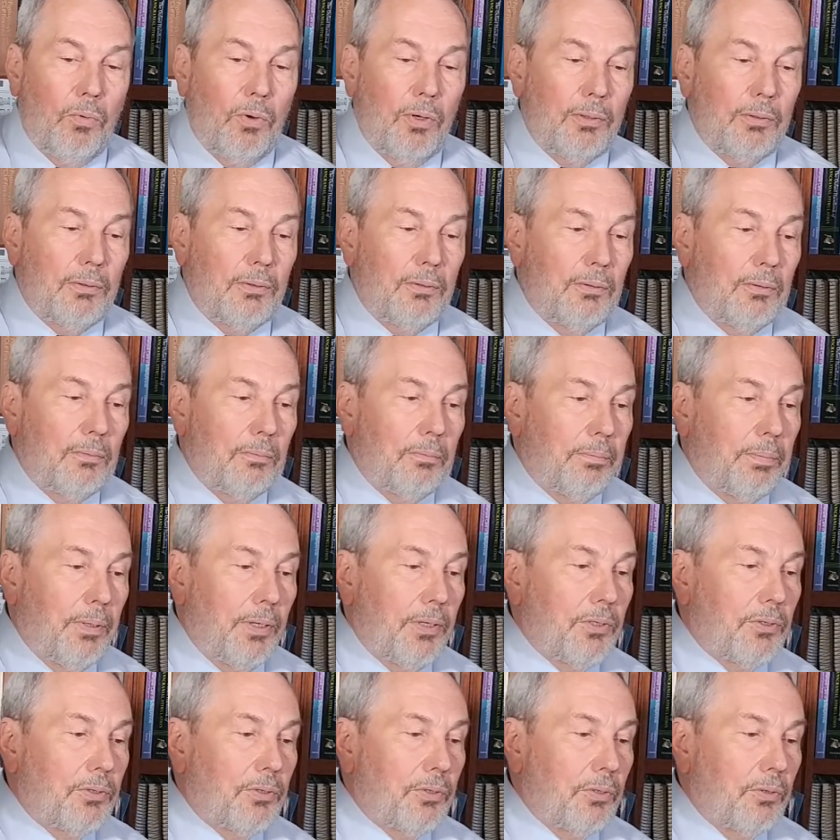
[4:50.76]
One
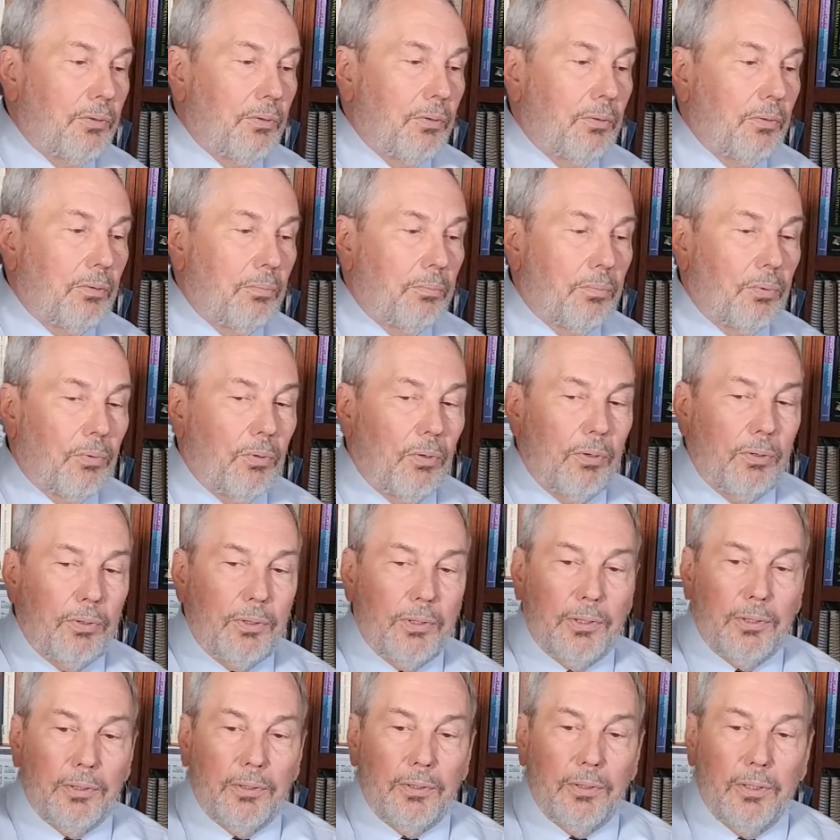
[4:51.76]
patient
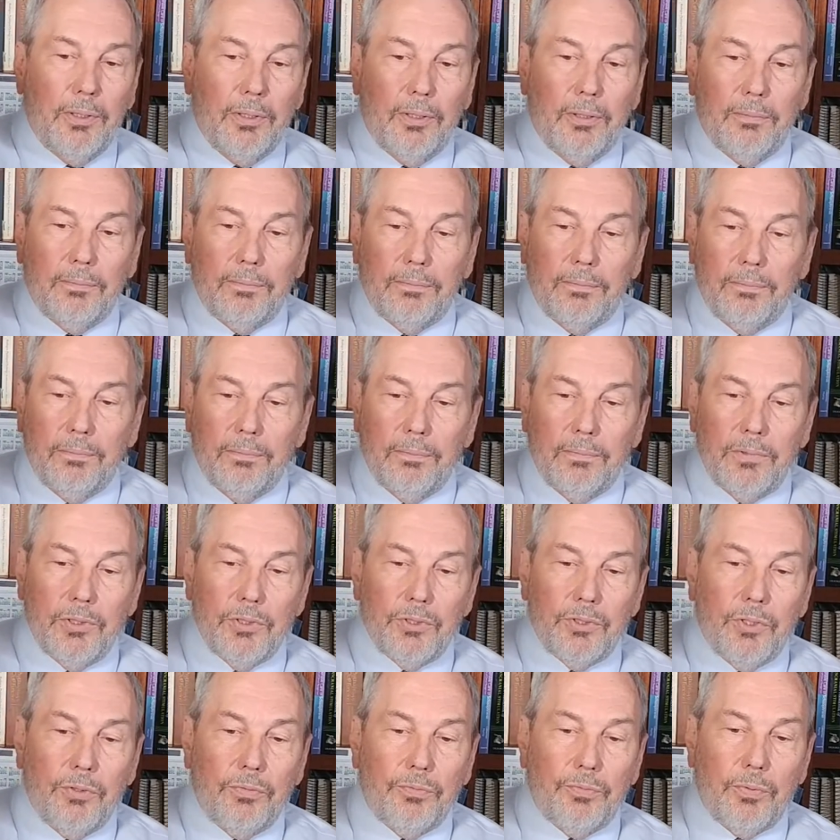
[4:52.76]
brought in
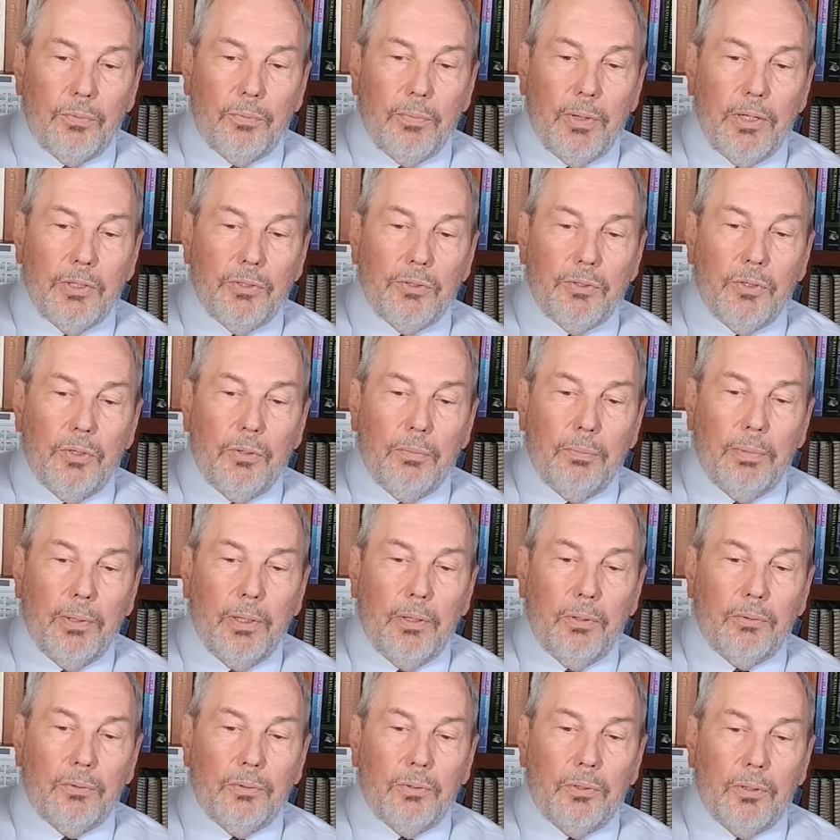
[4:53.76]
this information
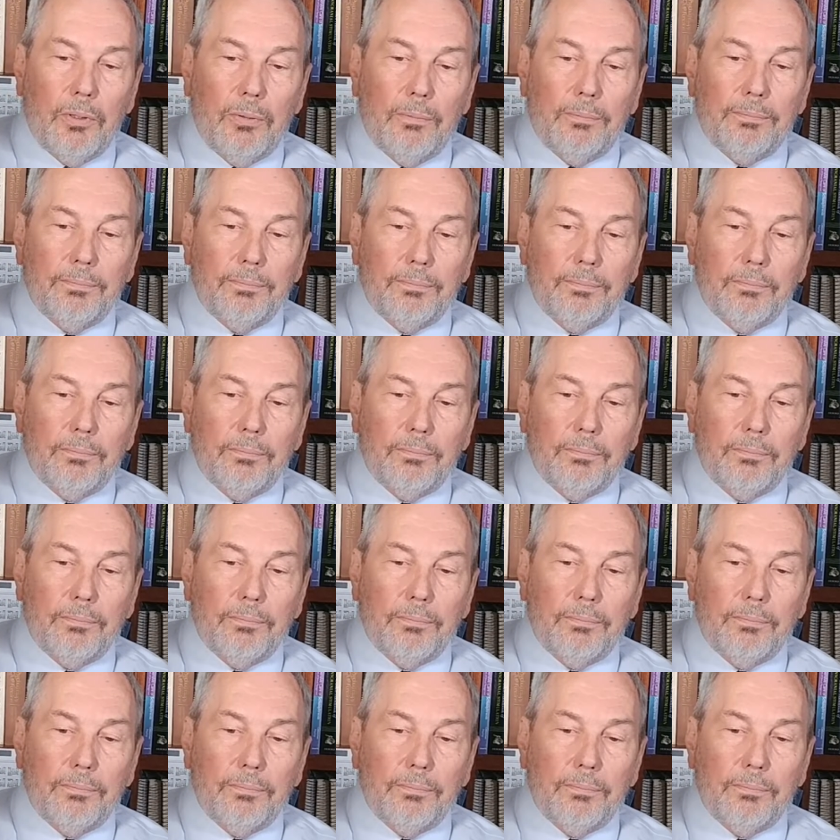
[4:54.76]
about